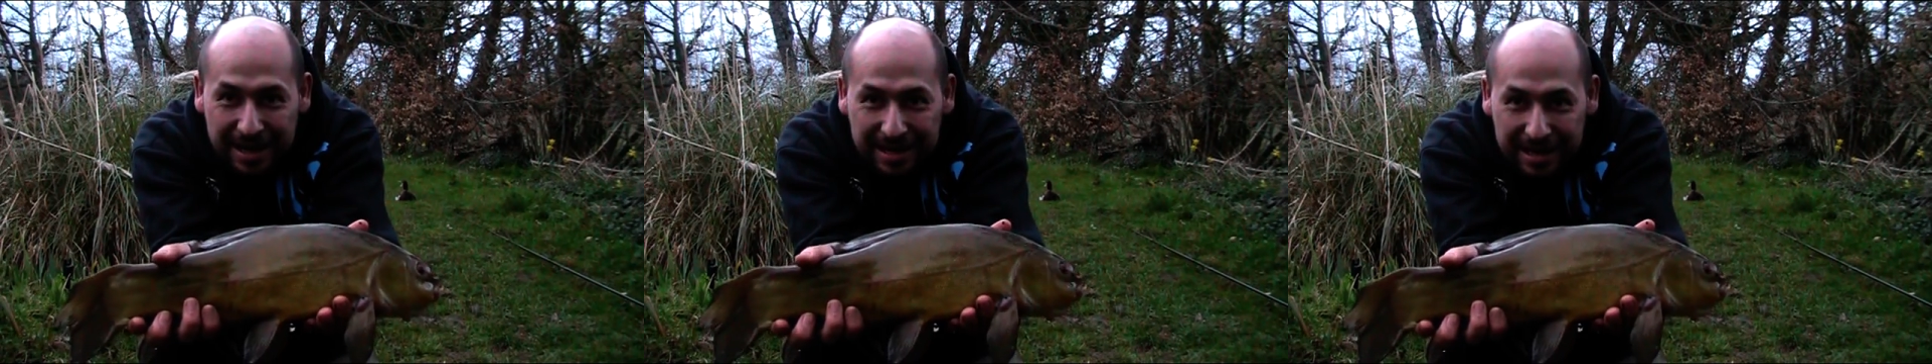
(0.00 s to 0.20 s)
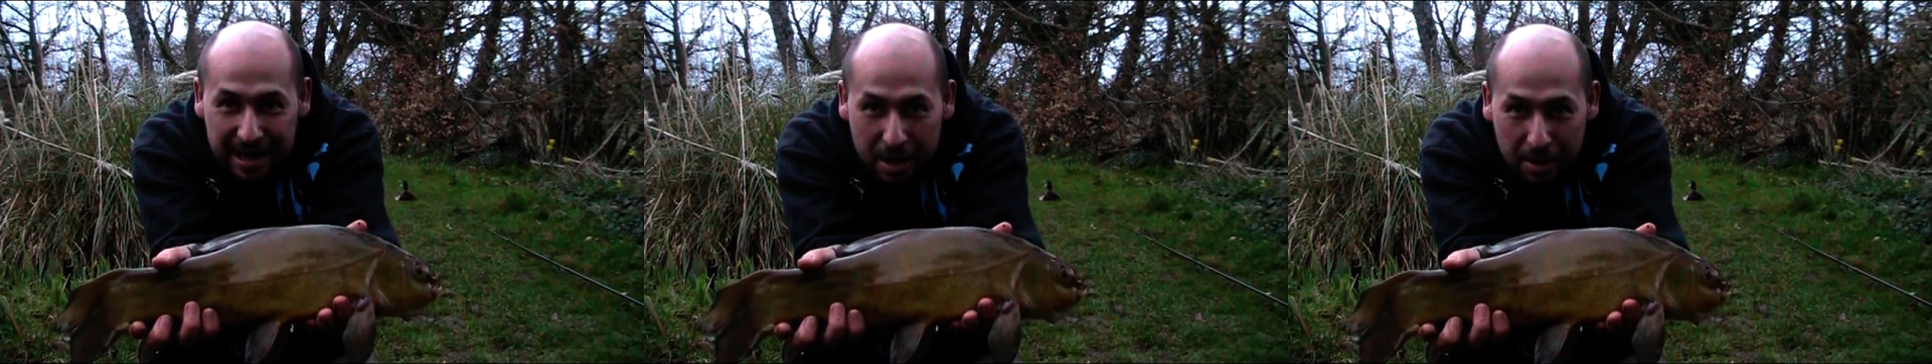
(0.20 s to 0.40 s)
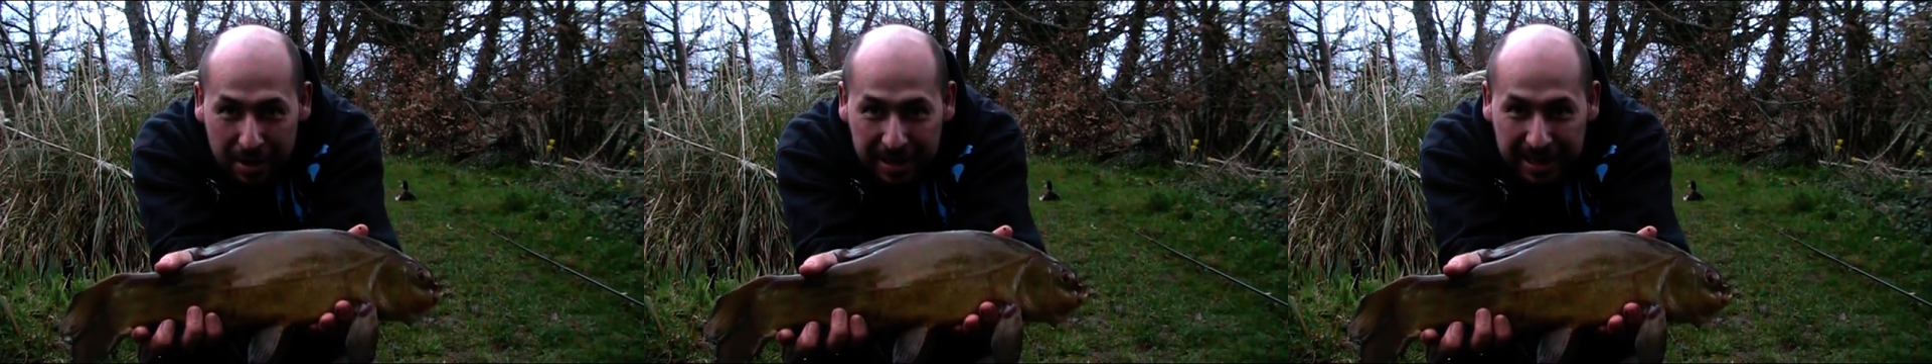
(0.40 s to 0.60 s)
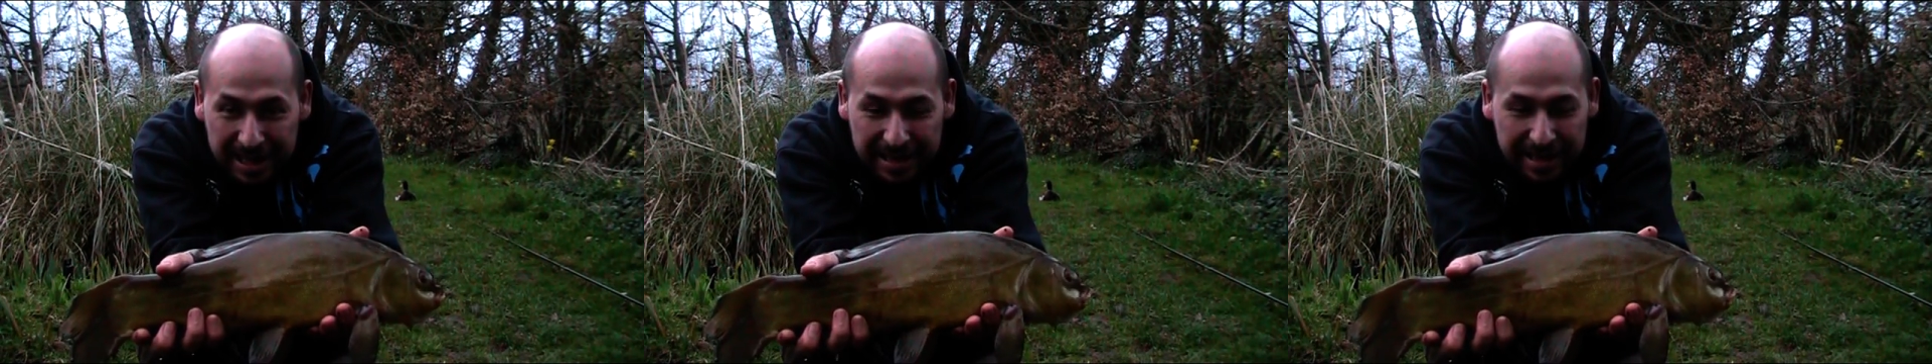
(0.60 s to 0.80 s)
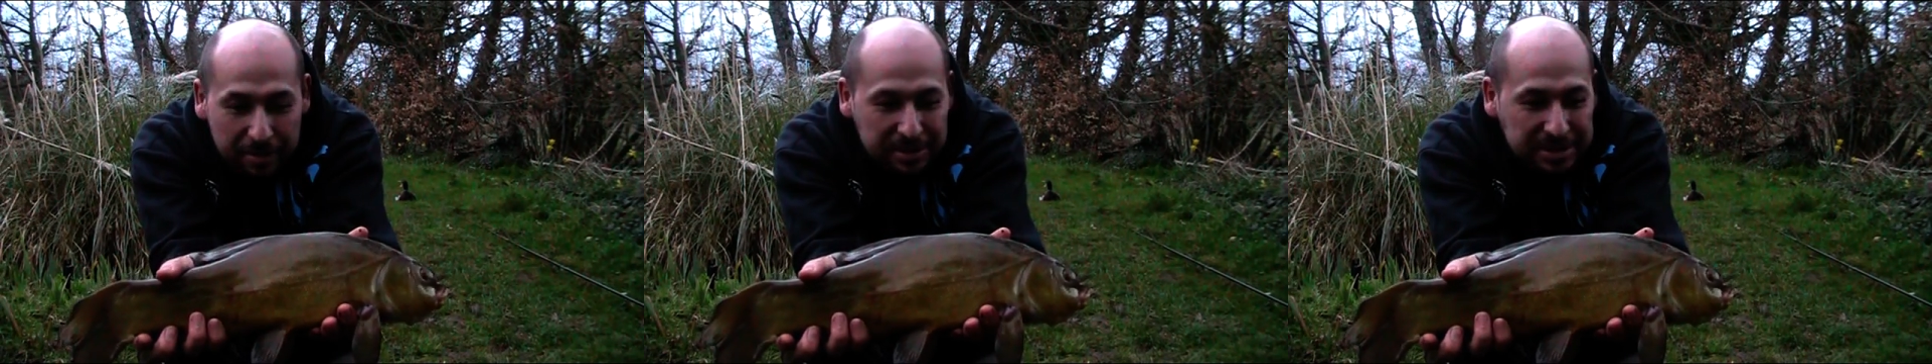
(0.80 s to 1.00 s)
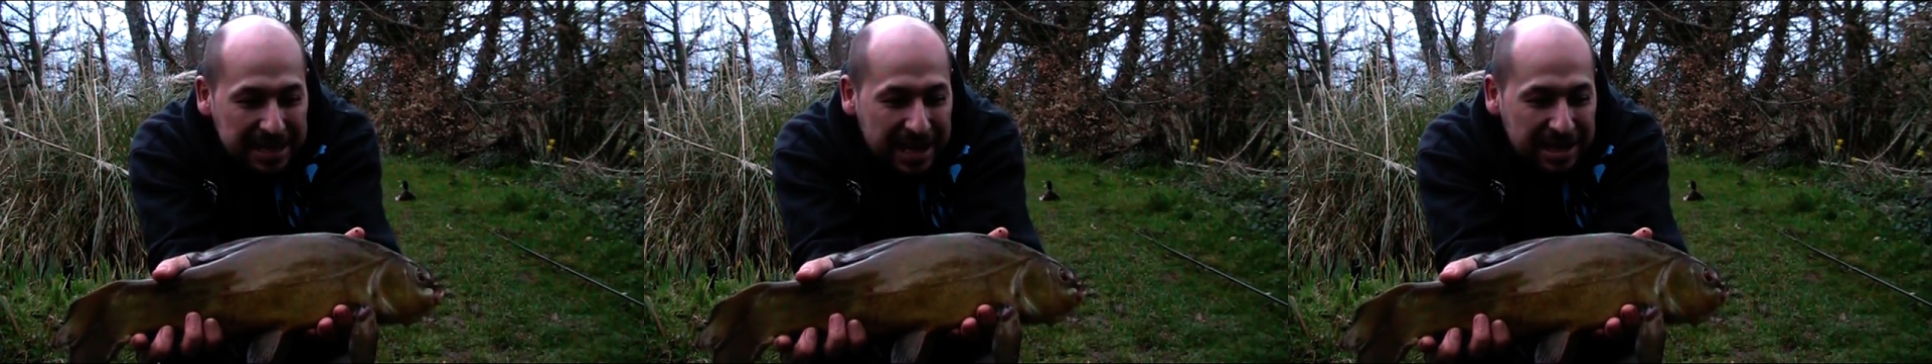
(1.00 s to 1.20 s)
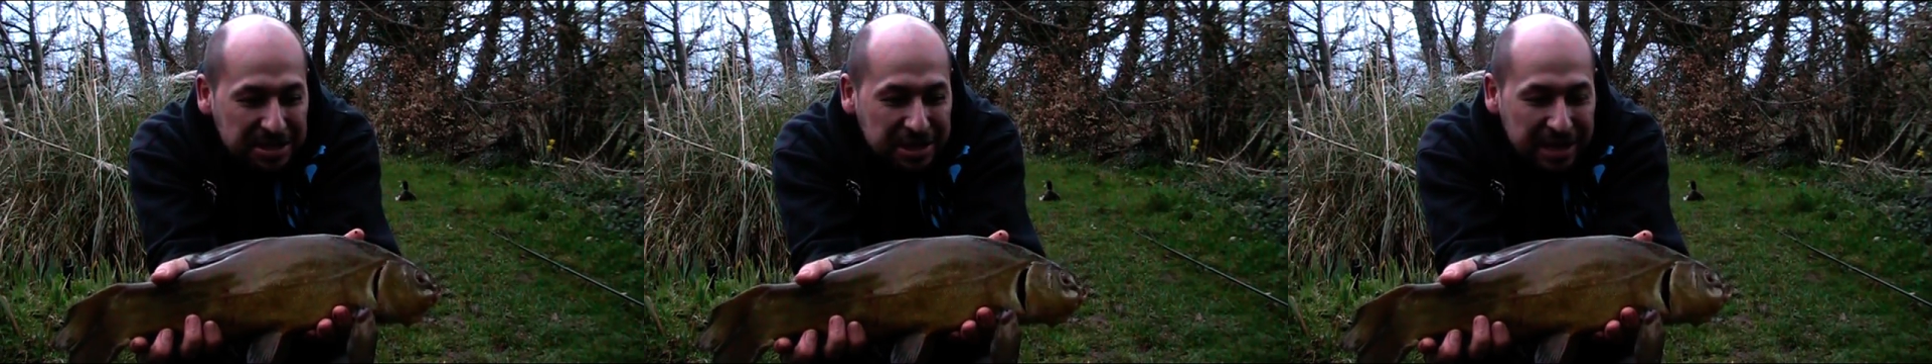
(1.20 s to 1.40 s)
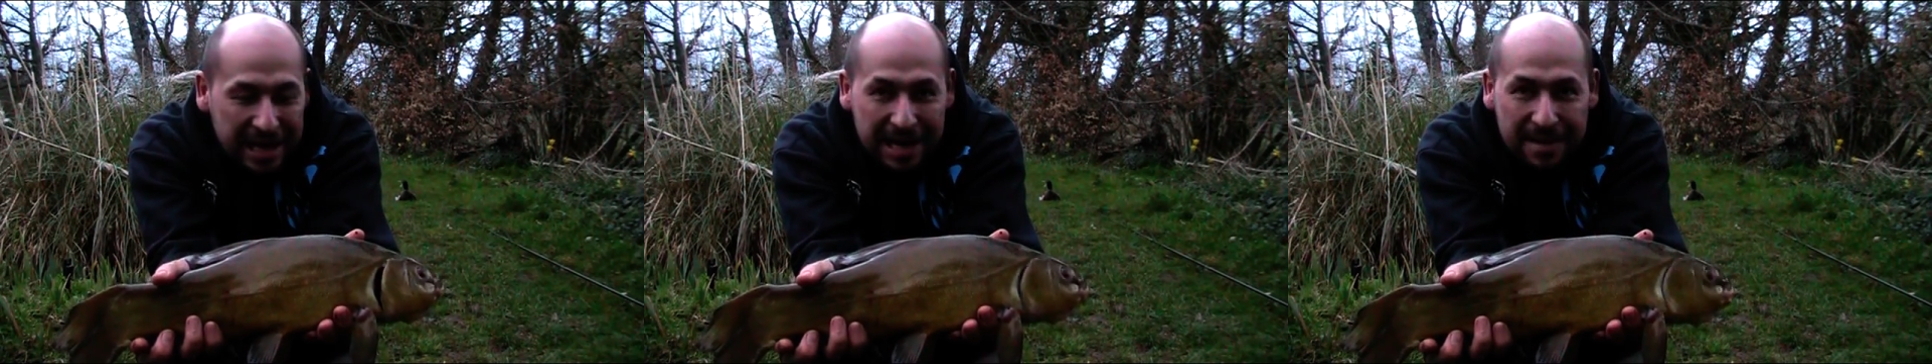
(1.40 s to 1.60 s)
I had no idea there was
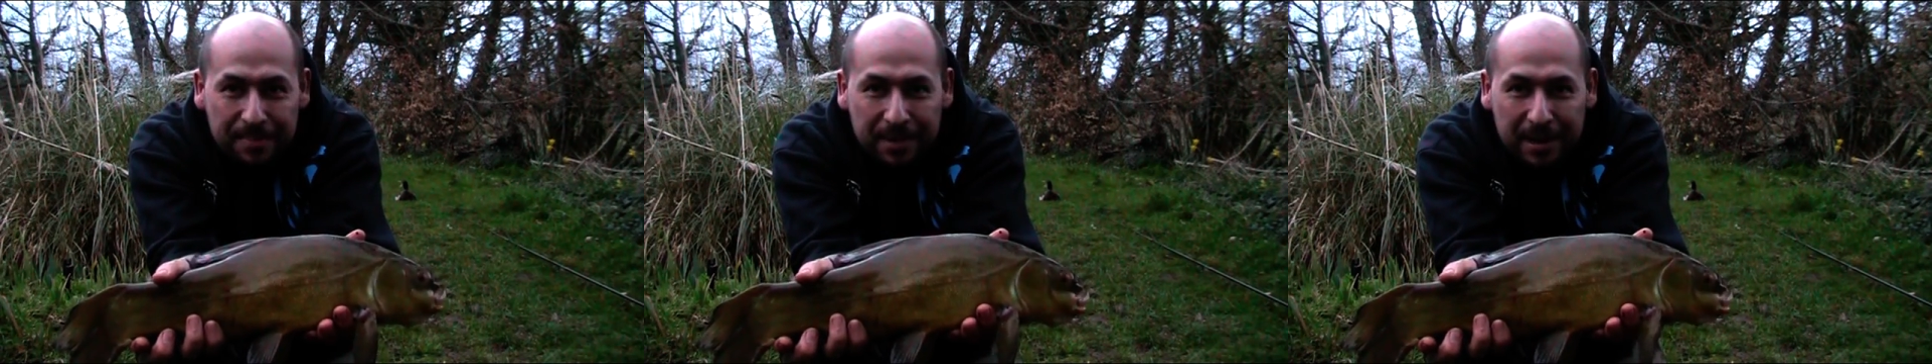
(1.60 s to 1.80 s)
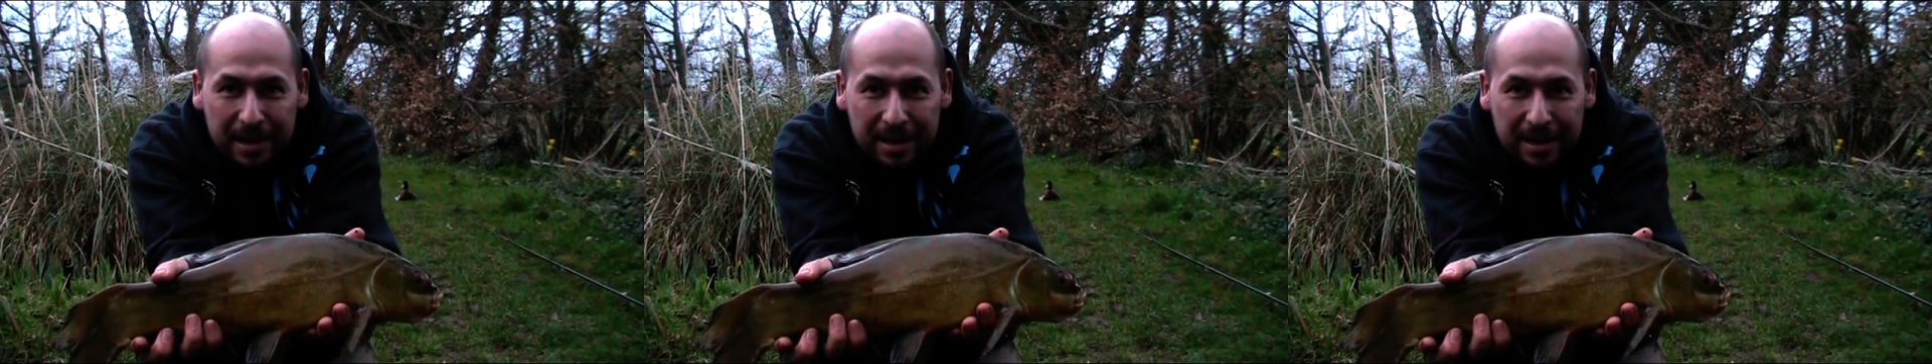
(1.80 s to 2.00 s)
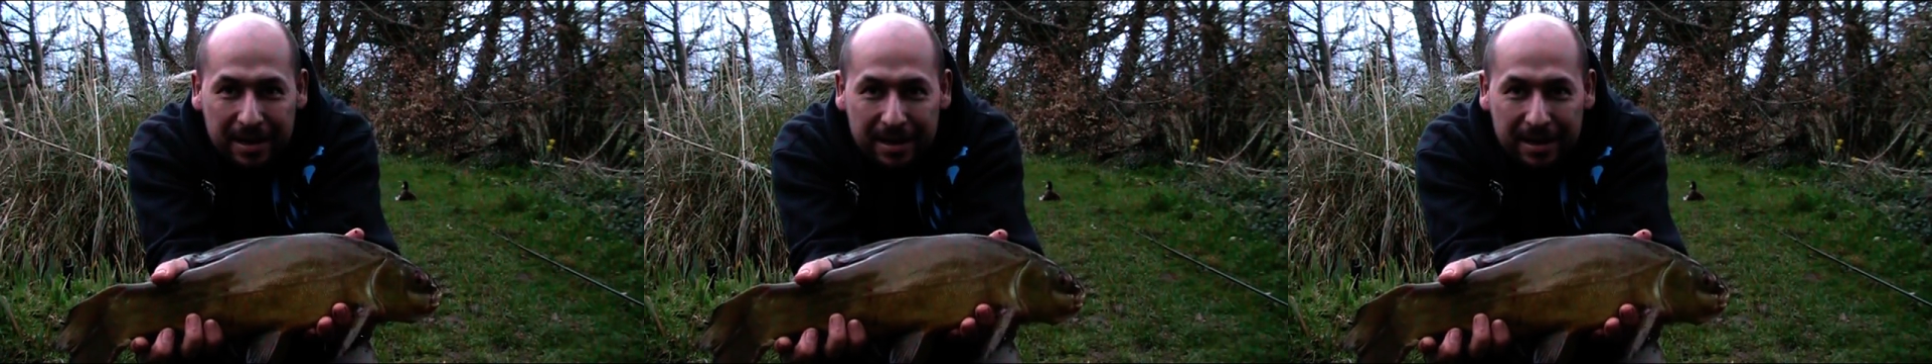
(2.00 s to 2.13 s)
tench in here, but